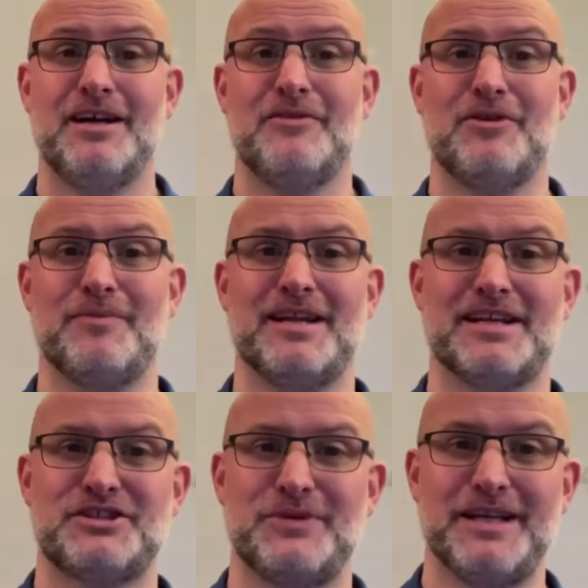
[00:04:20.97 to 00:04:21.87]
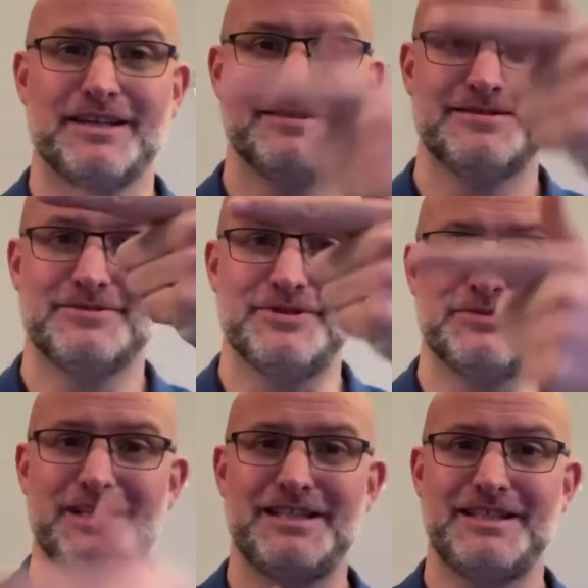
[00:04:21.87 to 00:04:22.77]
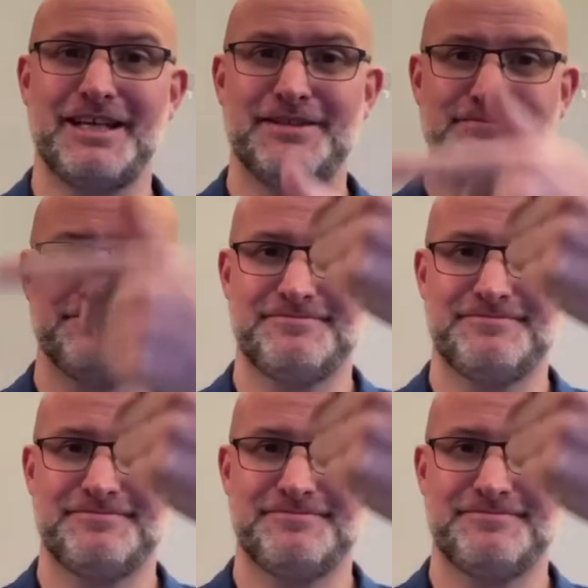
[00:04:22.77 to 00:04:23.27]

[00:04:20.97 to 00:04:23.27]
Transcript: from last week, which were these here.